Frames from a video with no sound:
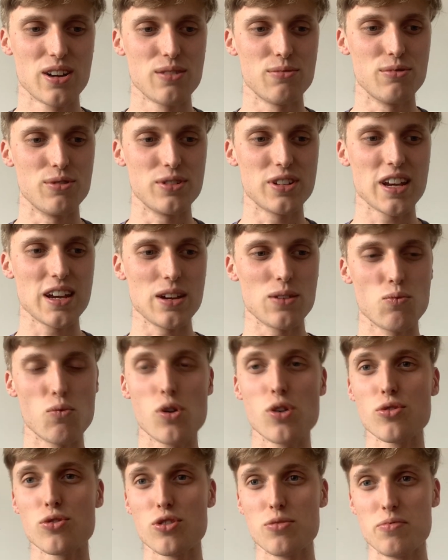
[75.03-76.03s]
we'll take
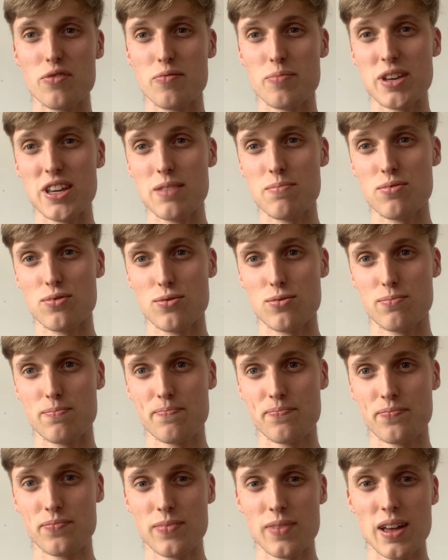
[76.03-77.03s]
one group of people
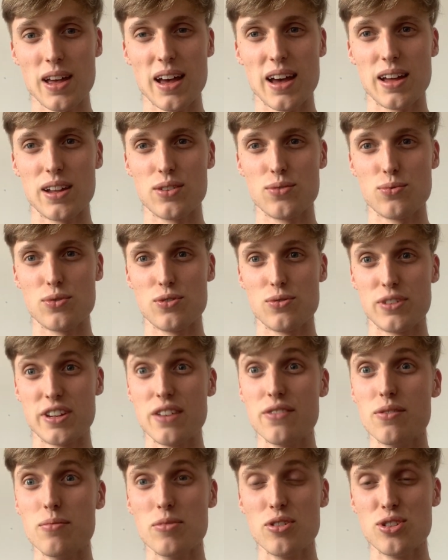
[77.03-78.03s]
and we'll
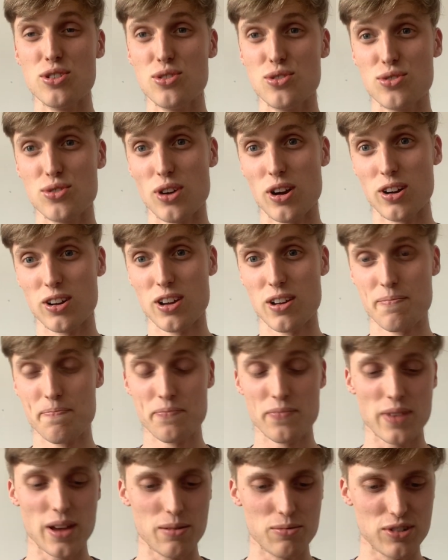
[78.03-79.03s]
give them the new drug,
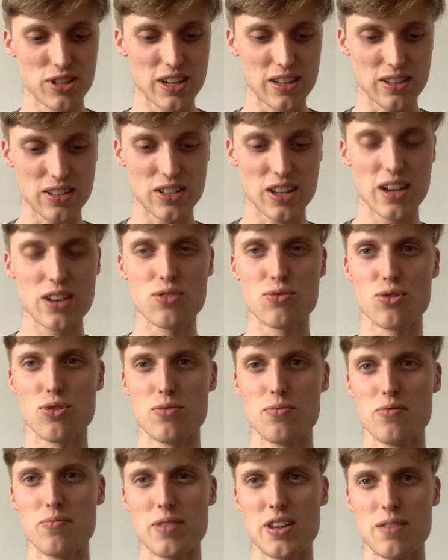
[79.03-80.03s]
and we'll take the second
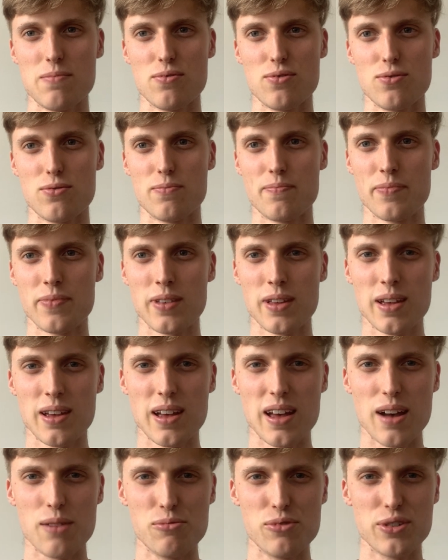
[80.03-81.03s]
group of people
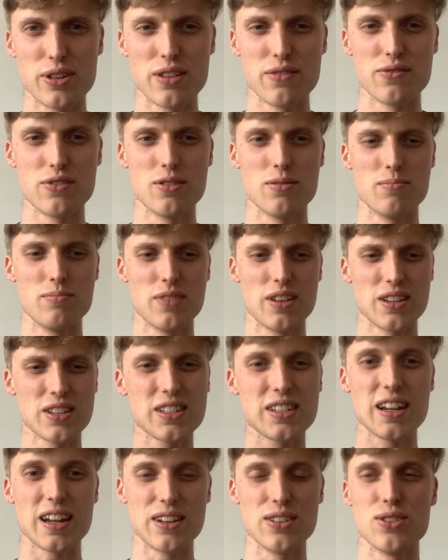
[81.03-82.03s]
and we'll give them the
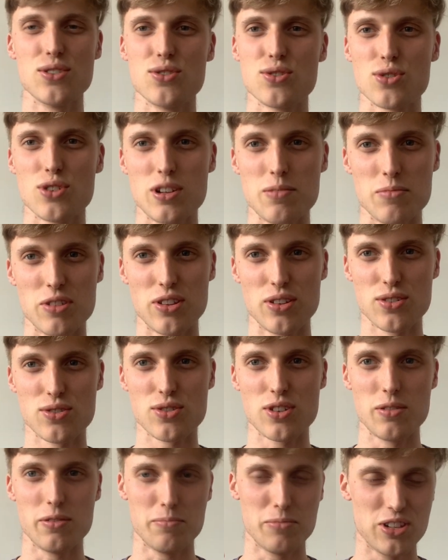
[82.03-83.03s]
standard treatment, the
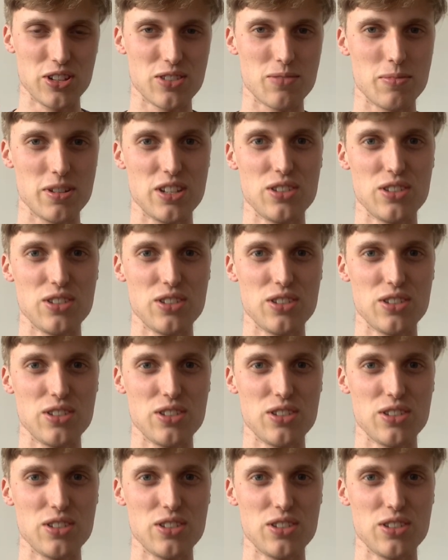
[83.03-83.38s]
treatment